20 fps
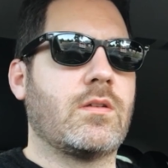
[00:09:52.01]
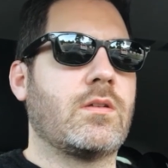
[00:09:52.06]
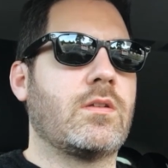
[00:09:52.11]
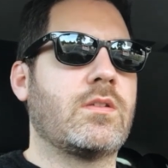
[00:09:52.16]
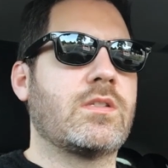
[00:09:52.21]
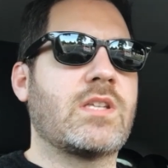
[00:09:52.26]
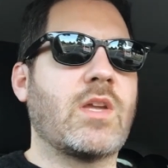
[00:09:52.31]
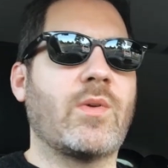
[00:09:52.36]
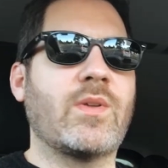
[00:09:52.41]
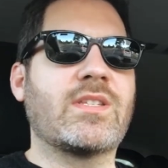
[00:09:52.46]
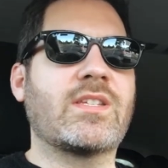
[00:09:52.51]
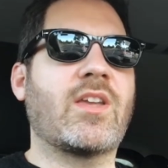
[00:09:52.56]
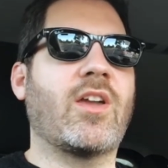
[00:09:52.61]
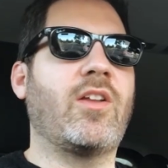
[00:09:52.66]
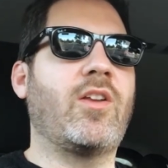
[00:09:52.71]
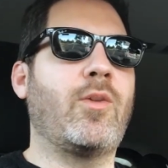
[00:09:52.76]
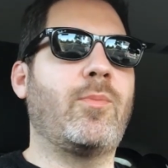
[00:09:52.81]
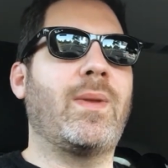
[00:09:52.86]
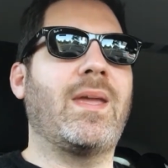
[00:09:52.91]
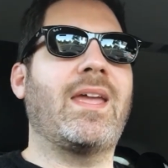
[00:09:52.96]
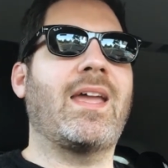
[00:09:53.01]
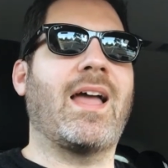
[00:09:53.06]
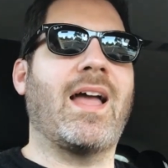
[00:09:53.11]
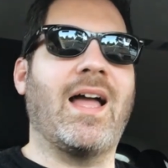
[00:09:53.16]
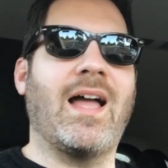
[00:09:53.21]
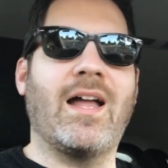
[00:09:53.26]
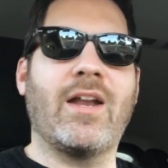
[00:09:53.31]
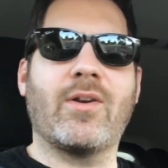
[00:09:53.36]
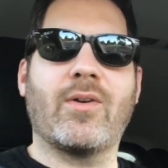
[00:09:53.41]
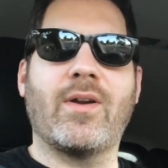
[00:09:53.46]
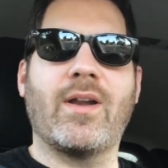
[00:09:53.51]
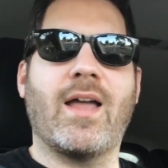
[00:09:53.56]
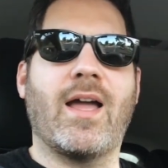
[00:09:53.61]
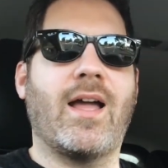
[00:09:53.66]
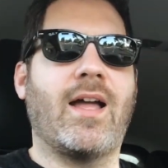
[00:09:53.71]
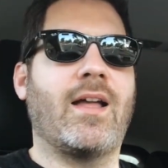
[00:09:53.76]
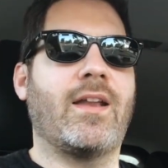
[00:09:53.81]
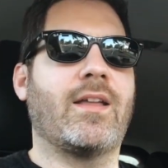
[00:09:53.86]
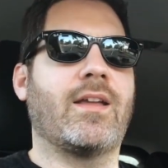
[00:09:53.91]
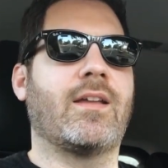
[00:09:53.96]
So it's going to be harder and
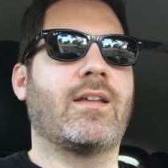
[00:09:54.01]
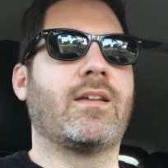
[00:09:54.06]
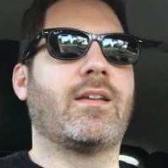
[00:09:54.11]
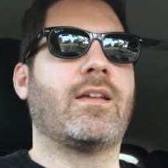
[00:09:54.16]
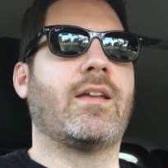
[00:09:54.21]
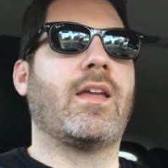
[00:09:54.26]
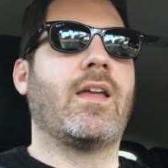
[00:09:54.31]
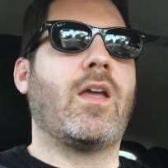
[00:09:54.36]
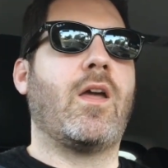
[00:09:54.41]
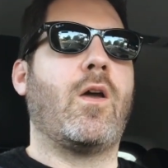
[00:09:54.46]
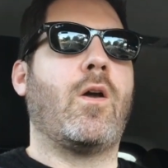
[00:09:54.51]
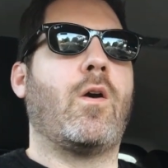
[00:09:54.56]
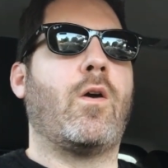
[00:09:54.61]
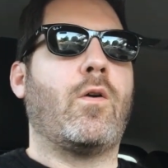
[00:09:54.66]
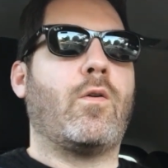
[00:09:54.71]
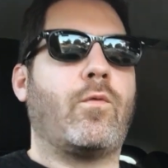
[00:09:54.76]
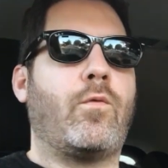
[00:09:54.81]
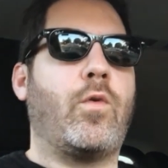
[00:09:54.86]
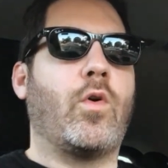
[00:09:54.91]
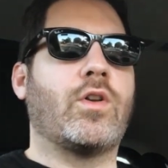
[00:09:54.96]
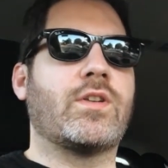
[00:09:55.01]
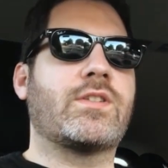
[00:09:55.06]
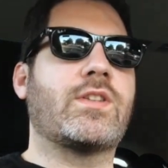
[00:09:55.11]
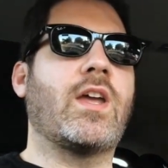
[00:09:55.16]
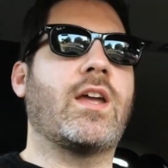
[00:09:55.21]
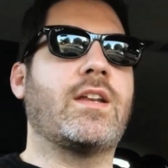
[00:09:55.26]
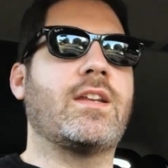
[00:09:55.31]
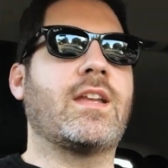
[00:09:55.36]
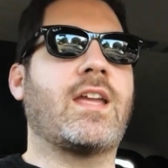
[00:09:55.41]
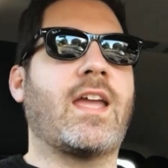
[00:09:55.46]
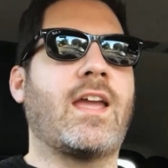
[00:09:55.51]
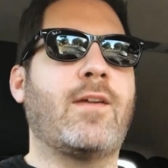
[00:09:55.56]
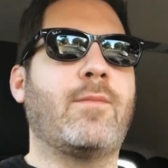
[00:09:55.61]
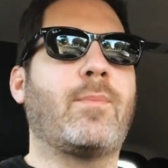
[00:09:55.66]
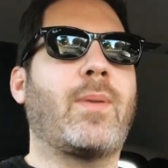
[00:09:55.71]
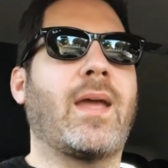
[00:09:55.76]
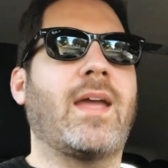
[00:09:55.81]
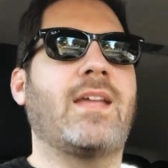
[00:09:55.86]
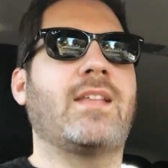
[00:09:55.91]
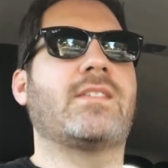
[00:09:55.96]
harder for certain
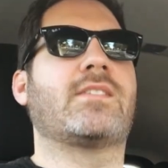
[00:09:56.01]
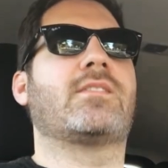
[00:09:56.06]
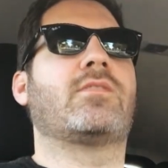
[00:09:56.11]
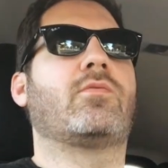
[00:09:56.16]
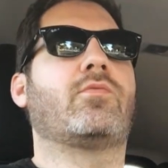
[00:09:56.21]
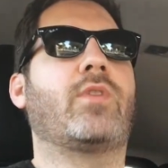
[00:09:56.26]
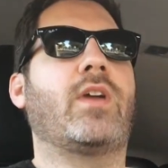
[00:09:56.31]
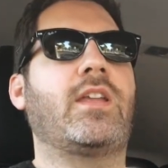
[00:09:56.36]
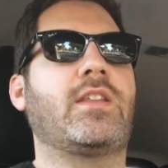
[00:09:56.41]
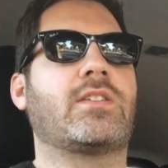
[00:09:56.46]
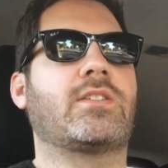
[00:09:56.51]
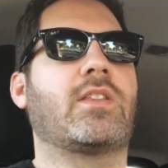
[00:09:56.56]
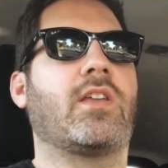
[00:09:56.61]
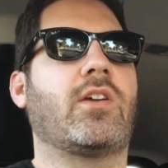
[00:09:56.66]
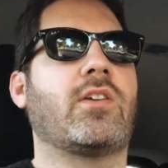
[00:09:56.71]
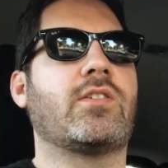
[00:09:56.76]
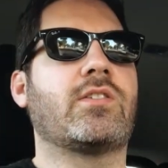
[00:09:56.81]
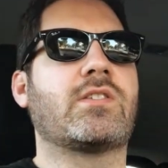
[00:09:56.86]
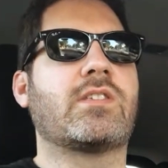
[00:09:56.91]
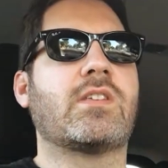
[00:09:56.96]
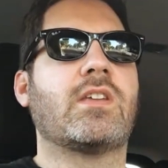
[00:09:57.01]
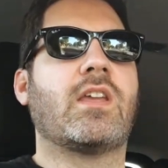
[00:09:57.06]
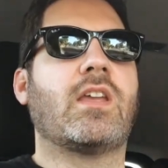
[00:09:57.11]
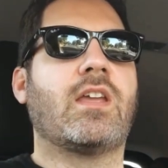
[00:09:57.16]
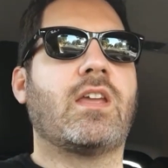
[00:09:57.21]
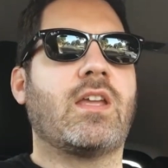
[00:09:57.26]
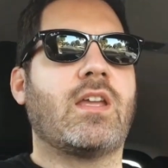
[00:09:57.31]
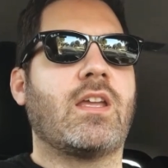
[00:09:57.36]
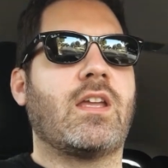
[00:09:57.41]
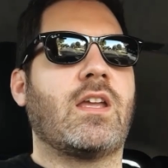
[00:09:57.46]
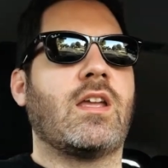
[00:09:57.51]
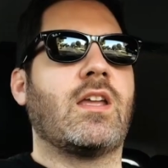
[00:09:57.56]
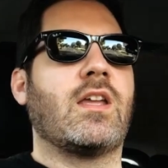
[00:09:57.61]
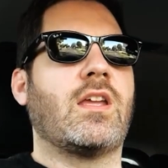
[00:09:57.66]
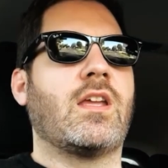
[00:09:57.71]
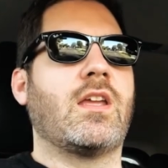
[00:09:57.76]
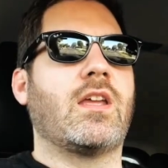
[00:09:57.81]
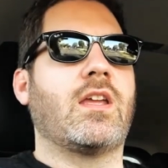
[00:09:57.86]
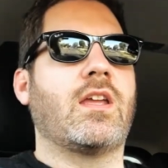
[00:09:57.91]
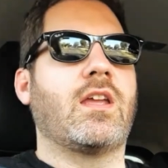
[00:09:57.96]
campaigns to reach those
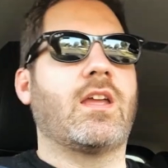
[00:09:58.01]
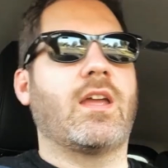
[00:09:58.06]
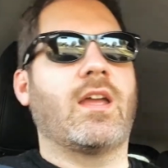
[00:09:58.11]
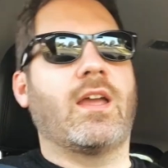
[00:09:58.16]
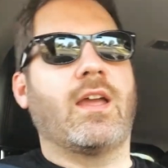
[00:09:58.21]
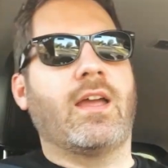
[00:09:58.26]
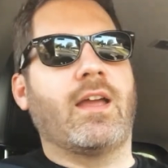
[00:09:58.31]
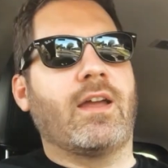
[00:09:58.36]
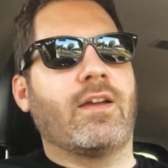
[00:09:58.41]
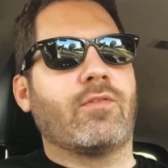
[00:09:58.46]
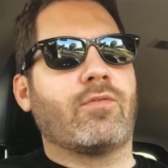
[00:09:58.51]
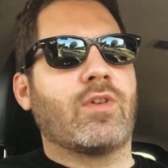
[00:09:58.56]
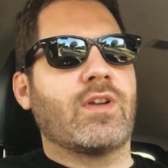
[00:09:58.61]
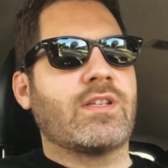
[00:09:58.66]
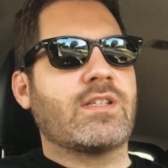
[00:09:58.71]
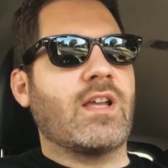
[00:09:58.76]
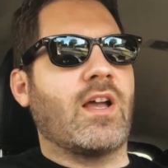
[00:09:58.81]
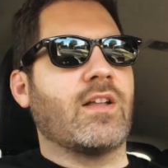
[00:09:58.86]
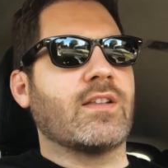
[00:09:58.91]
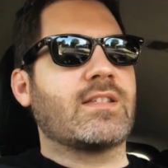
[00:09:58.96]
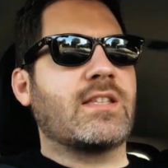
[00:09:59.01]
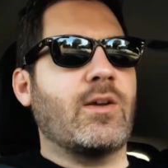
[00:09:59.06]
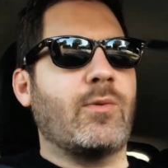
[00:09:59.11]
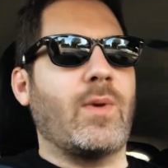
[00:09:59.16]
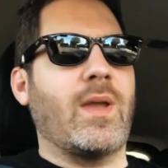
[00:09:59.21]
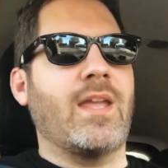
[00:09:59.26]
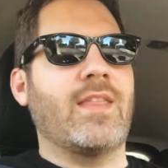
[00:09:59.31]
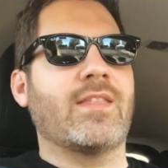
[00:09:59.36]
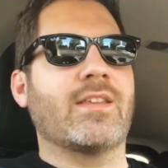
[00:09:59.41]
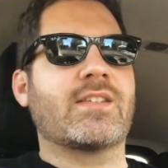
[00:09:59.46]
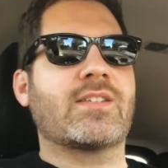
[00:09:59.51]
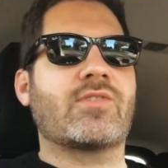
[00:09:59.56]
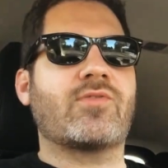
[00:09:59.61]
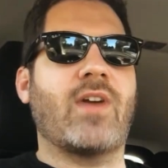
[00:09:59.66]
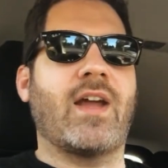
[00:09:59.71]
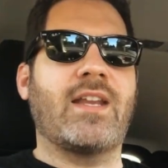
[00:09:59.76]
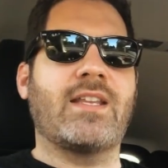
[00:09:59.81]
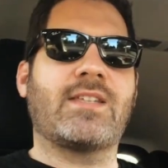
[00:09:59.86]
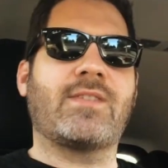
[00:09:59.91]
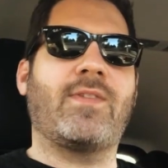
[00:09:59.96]
results that were in the
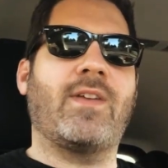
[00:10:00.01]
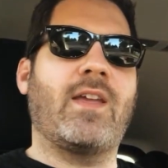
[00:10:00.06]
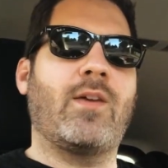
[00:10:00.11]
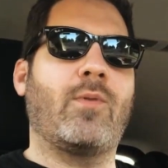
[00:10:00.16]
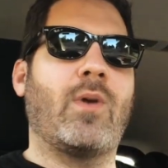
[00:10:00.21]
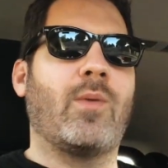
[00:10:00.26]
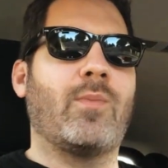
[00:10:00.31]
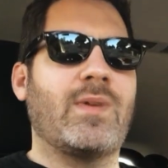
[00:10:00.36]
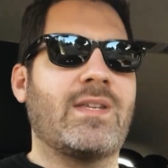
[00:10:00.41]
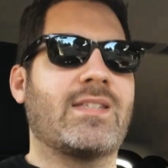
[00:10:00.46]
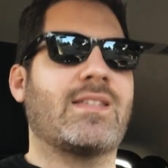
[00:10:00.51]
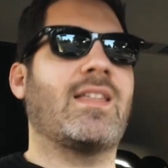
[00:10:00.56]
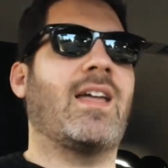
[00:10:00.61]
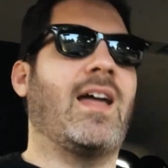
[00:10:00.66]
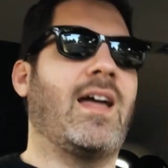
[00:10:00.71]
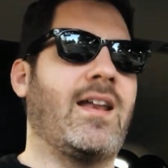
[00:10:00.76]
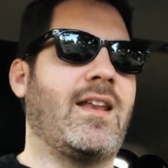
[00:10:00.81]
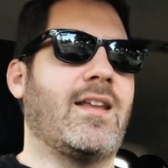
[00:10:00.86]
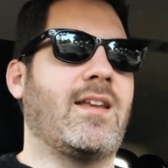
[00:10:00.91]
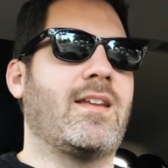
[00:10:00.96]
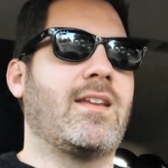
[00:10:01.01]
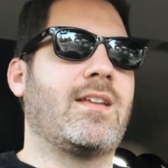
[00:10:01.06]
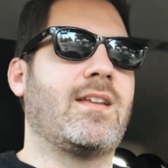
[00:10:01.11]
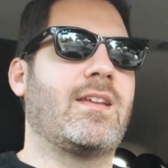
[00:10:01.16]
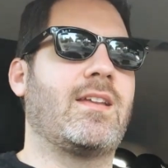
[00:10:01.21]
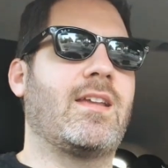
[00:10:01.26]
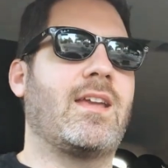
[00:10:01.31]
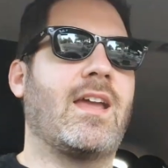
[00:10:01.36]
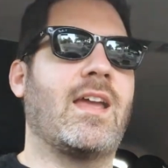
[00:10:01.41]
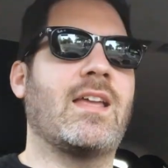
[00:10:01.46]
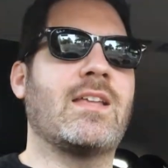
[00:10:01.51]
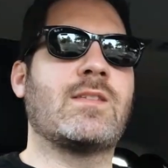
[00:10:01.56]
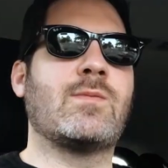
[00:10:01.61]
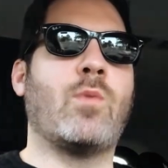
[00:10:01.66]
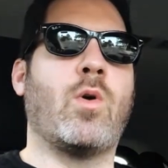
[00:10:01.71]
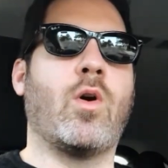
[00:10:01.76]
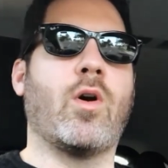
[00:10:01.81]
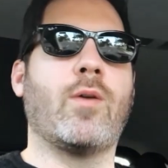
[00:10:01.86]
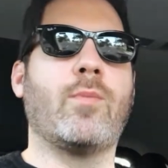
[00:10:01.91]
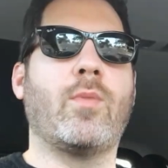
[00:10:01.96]
stratosphere when we started, as
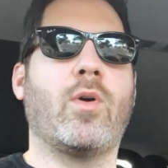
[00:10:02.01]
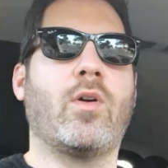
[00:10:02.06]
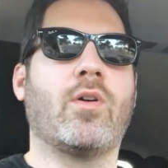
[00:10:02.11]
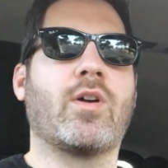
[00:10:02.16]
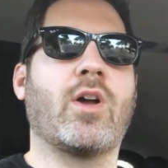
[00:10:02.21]
more and more